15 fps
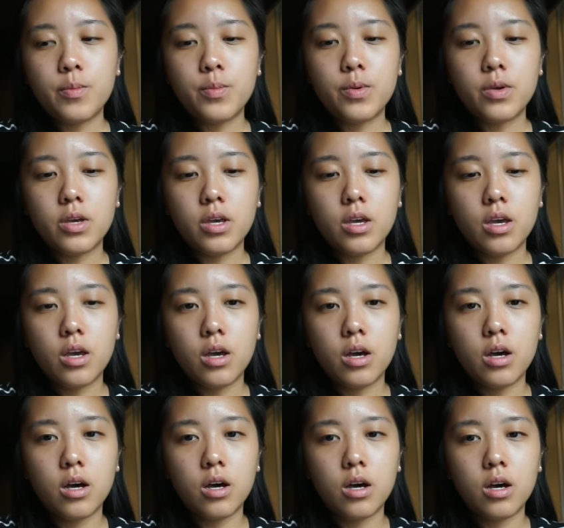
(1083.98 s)
be
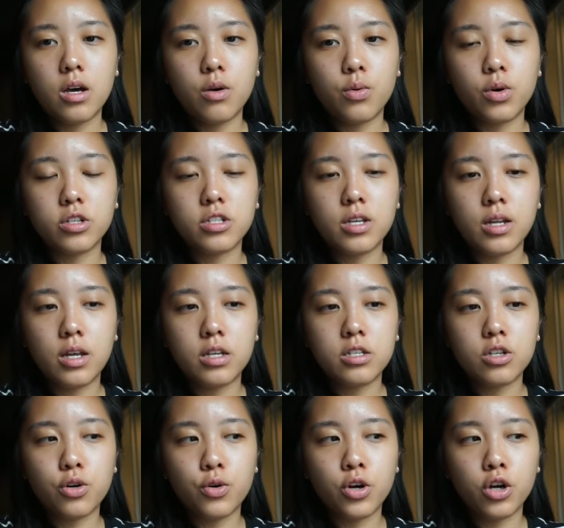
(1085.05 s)
where
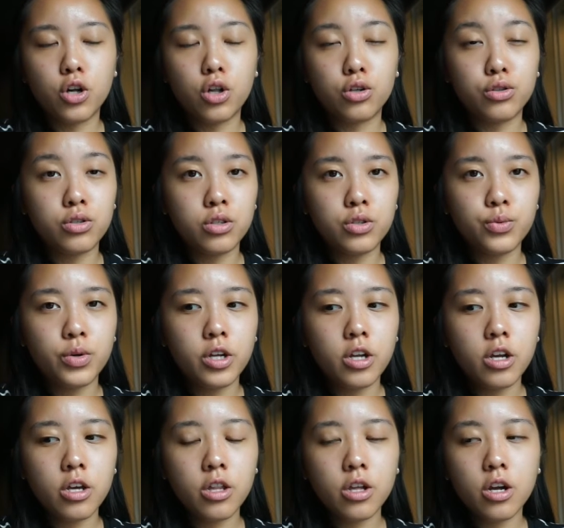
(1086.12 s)
cities are closer to one
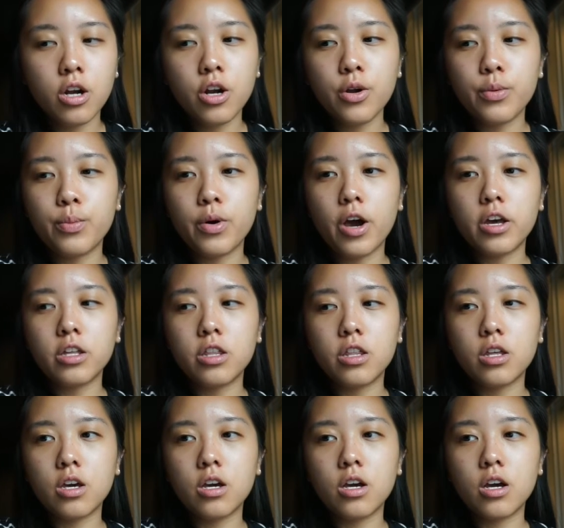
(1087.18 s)
another. But I
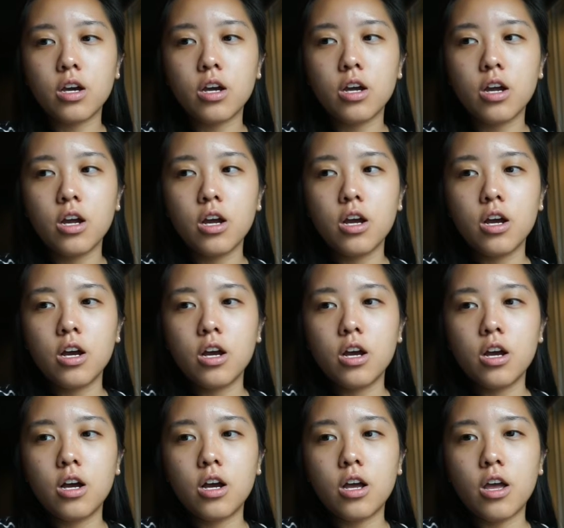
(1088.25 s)
think
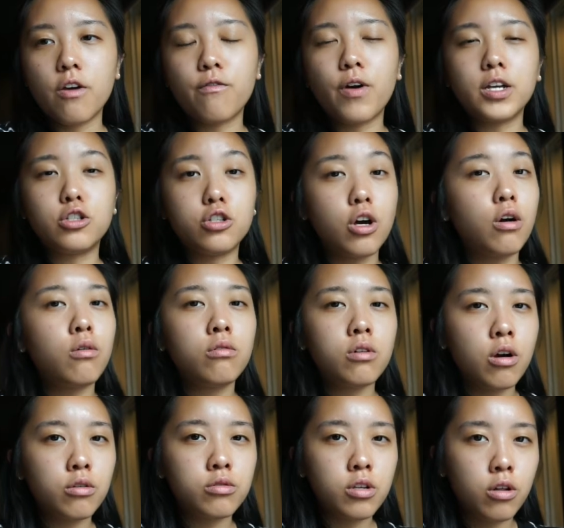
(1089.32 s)
if I don't
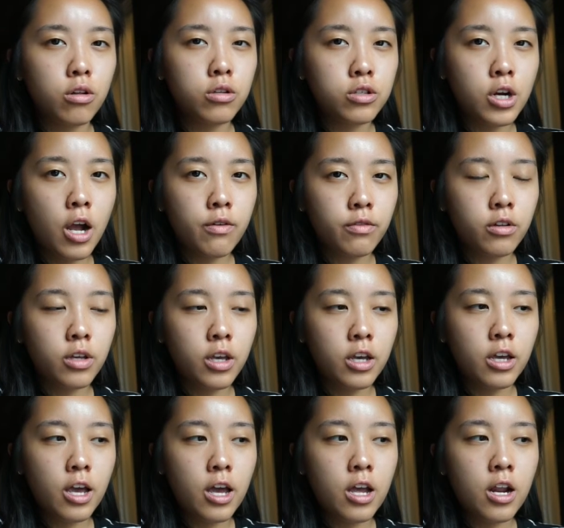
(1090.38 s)
go solo traveling
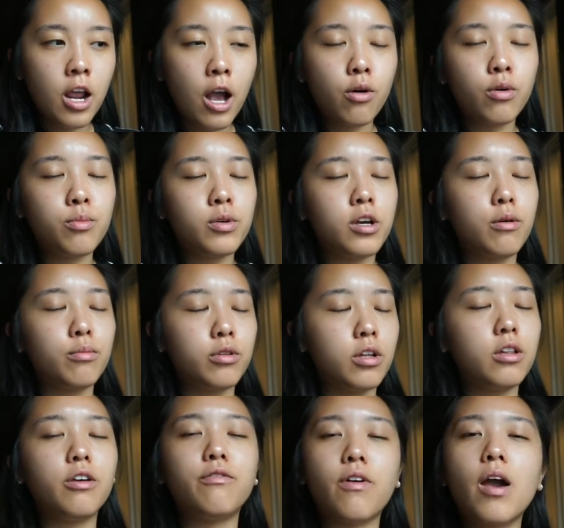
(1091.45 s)
again, I would be
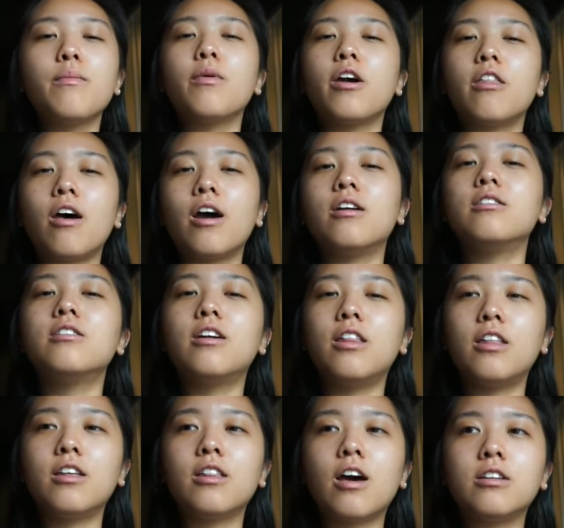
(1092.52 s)
completely fine by that. I
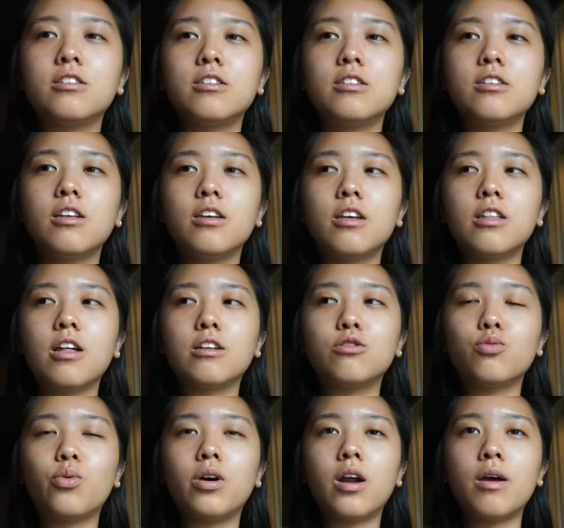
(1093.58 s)
think that's
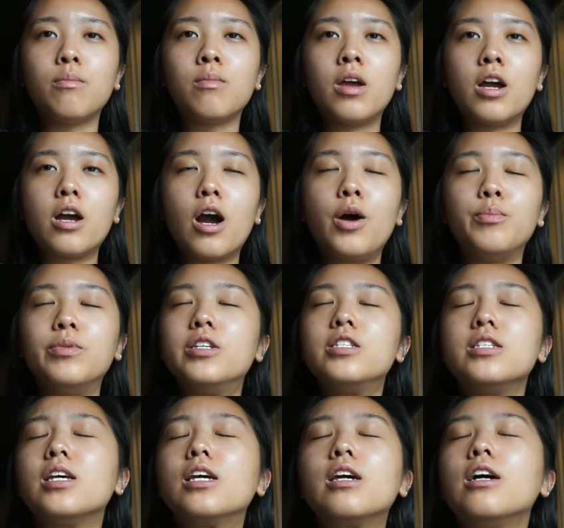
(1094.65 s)
what I'm
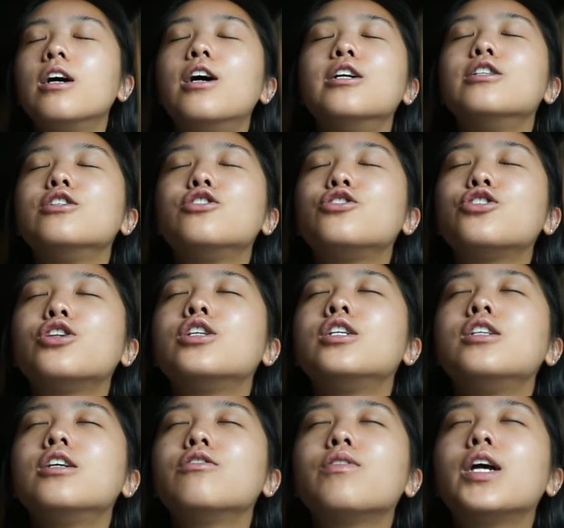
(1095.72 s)
encompassing on this
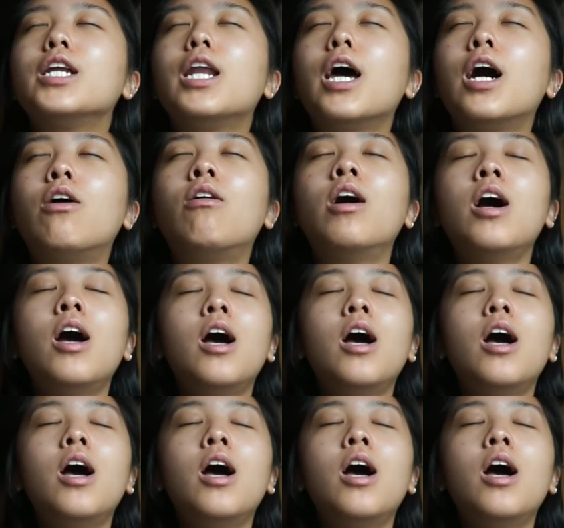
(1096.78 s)
journey right now.